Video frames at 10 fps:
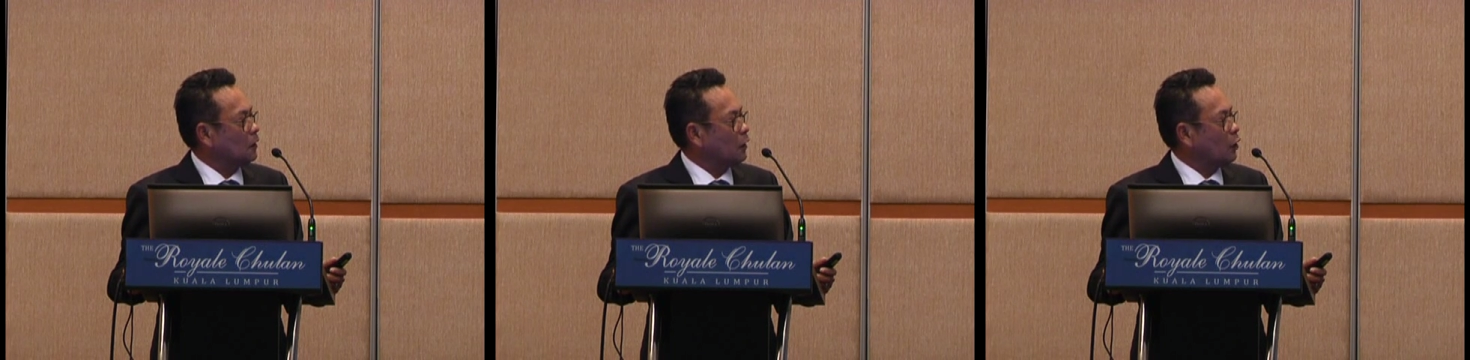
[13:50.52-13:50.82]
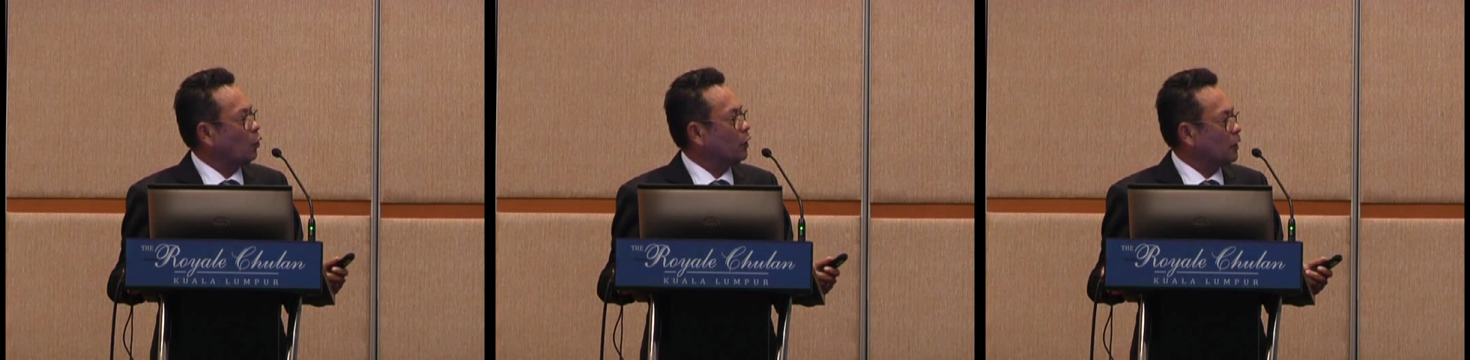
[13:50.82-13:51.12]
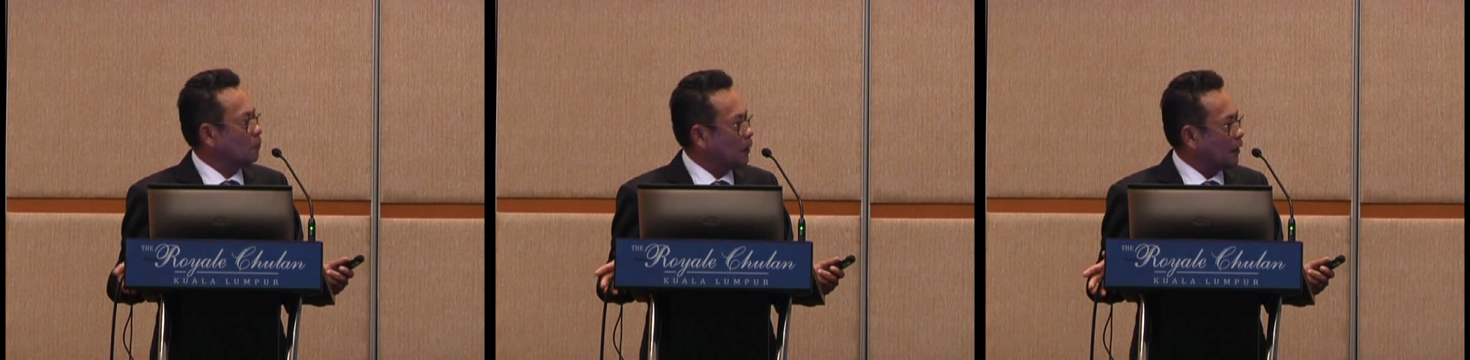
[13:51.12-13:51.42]
they call
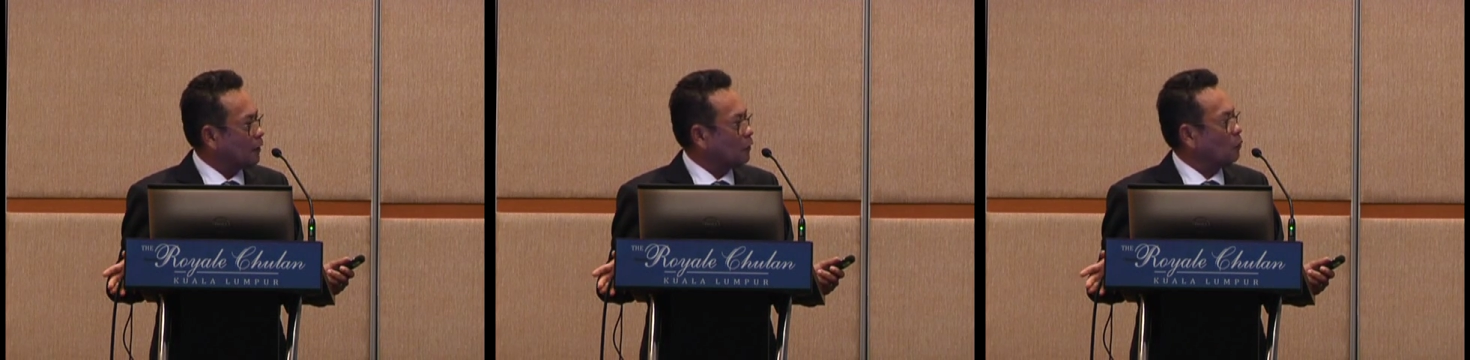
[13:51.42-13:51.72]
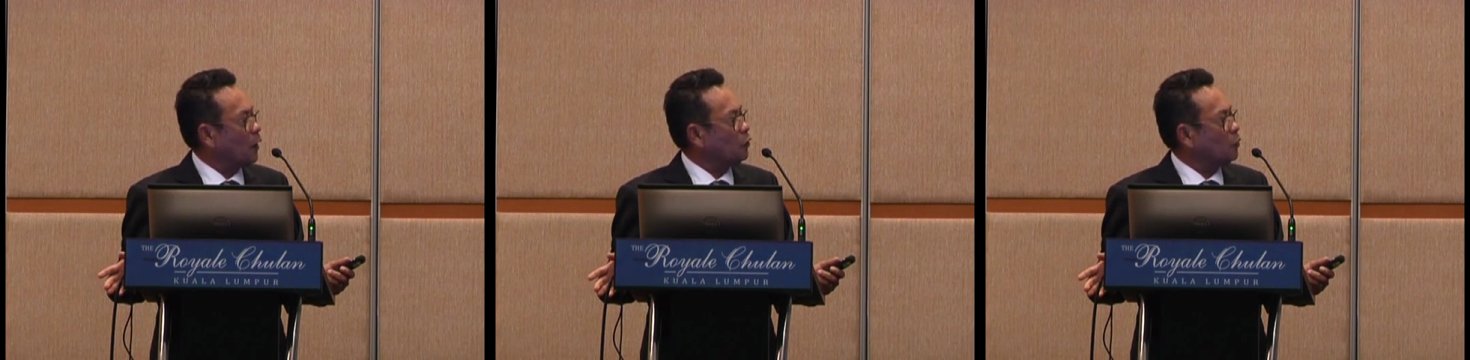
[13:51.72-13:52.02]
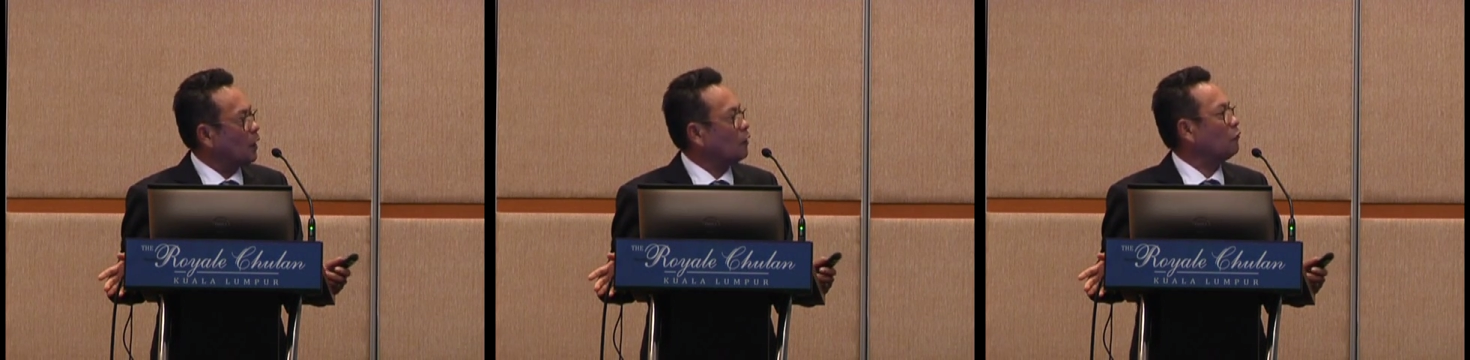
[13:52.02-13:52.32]
it a method where
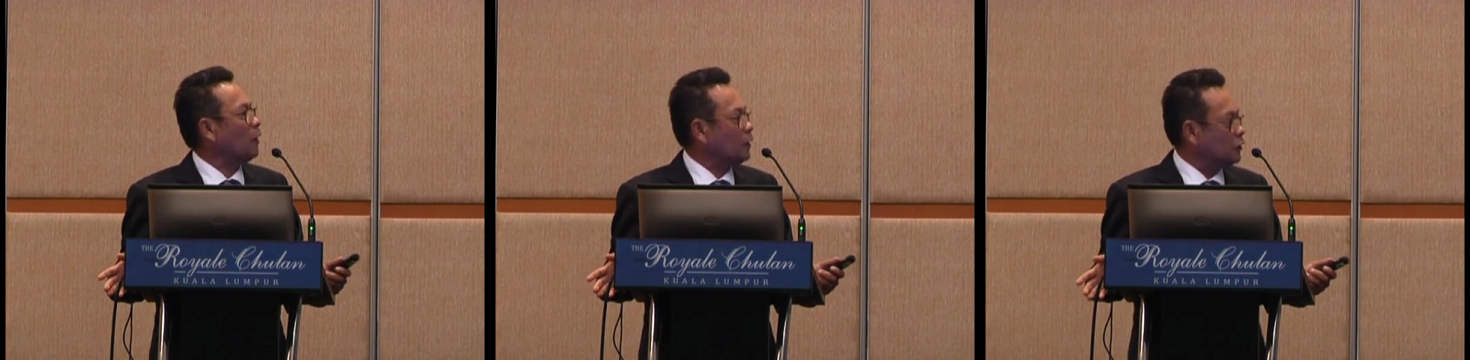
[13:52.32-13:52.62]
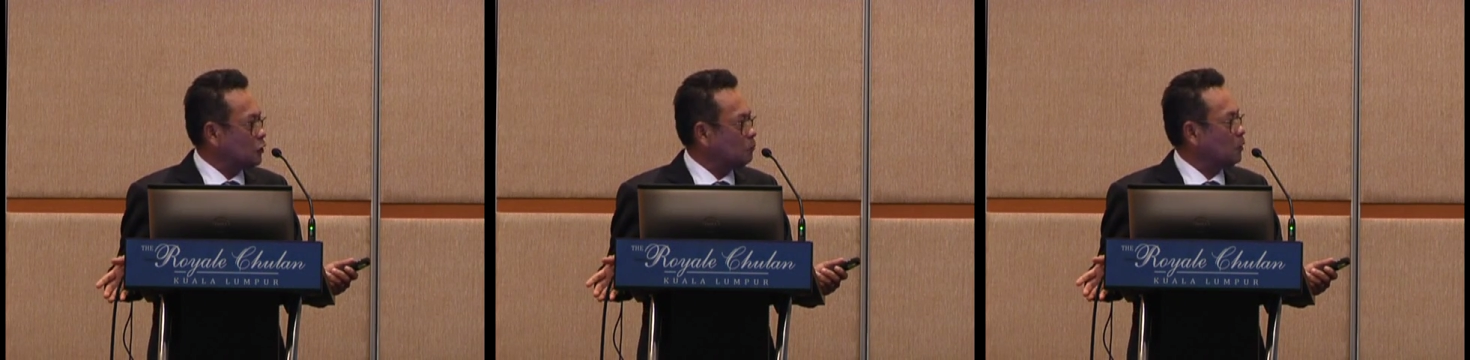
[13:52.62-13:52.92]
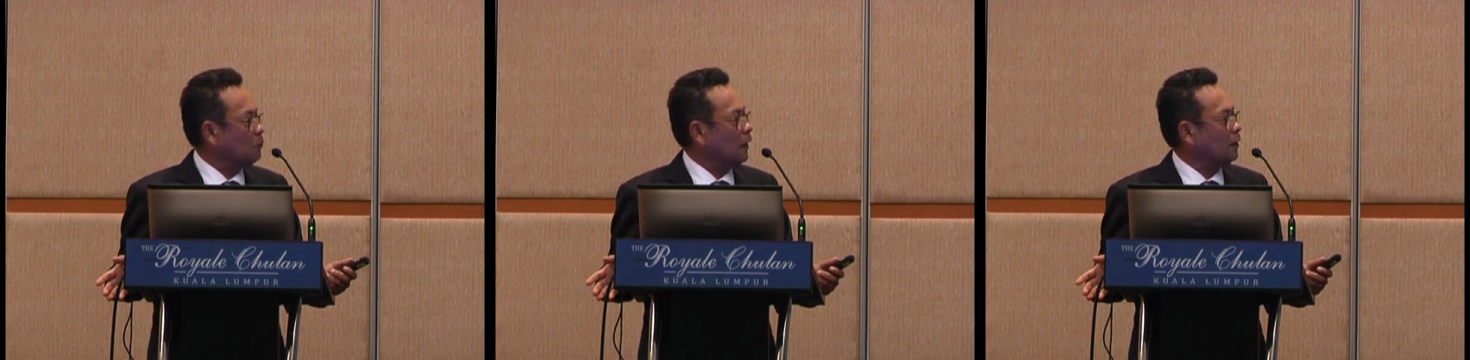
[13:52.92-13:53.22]
you can't find a
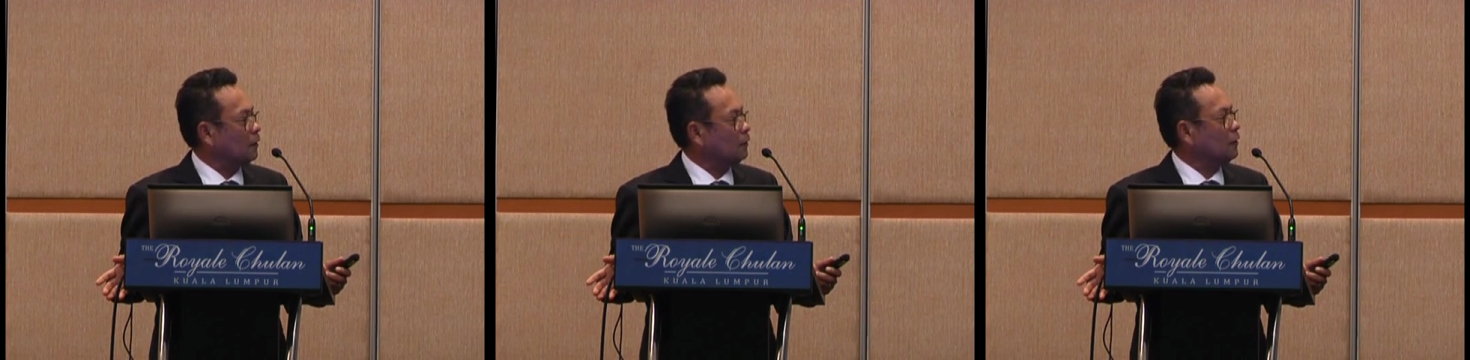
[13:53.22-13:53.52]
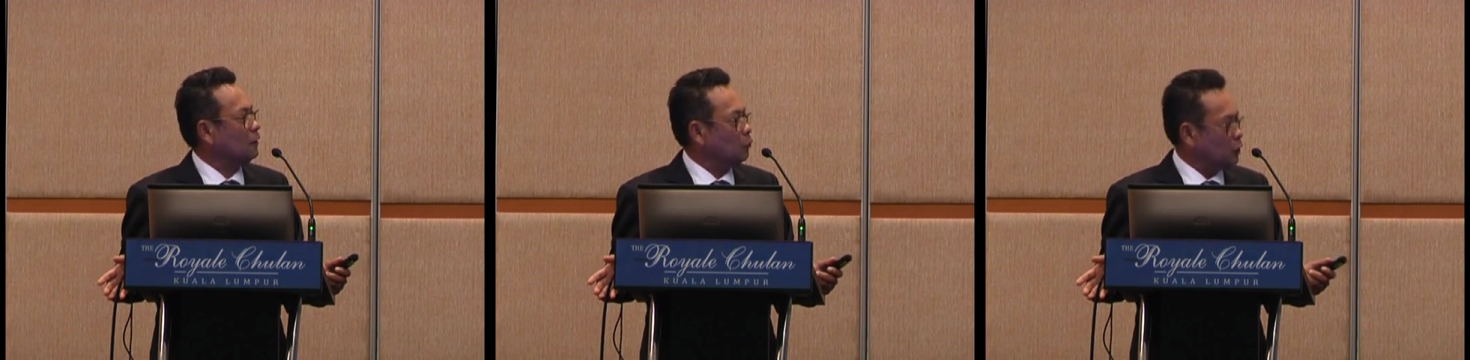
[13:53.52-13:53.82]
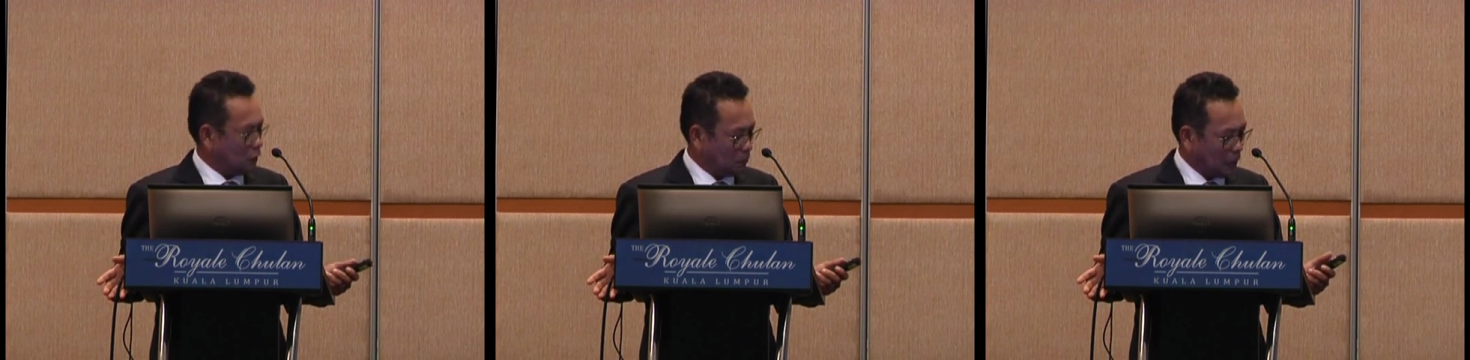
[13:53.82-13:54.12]
cheaper method,
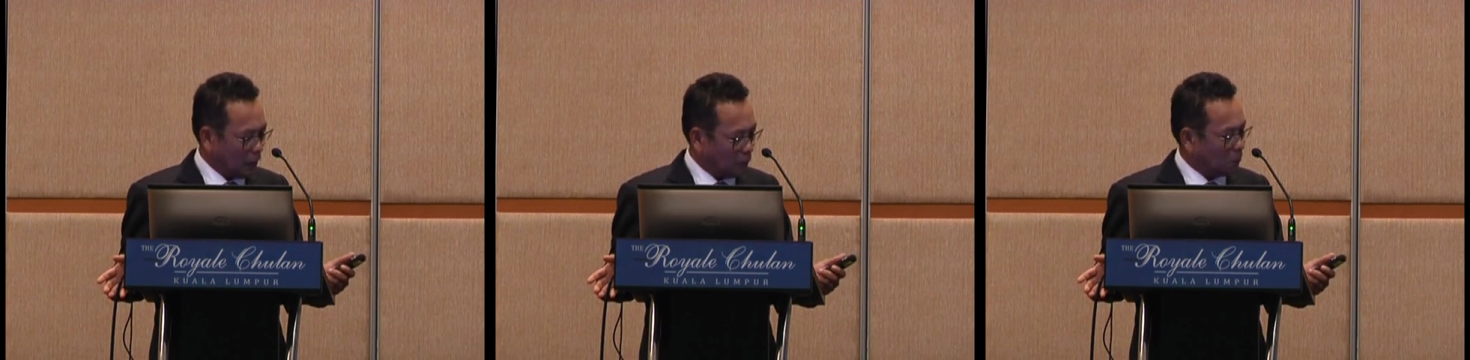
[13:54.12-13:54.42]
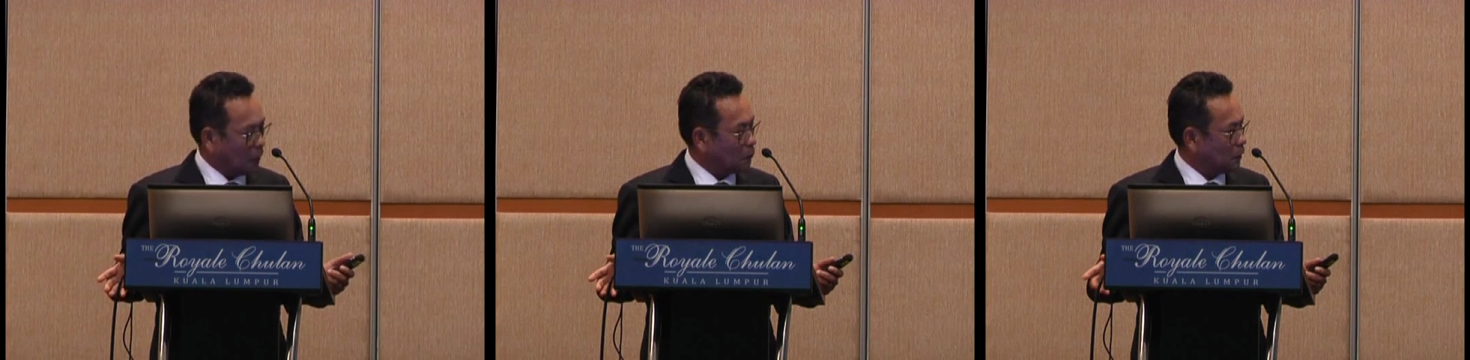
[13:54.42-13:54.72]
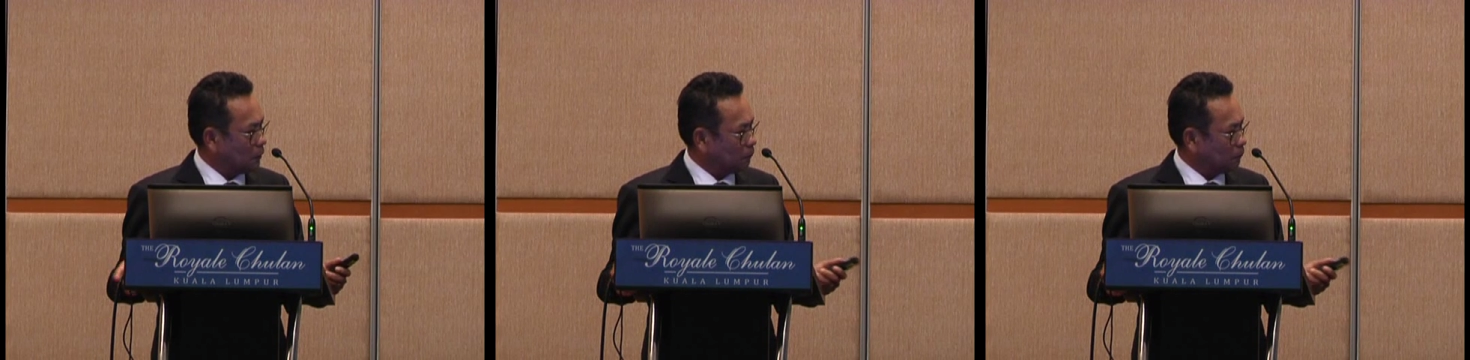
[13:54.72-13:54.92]
which is a pile embankment.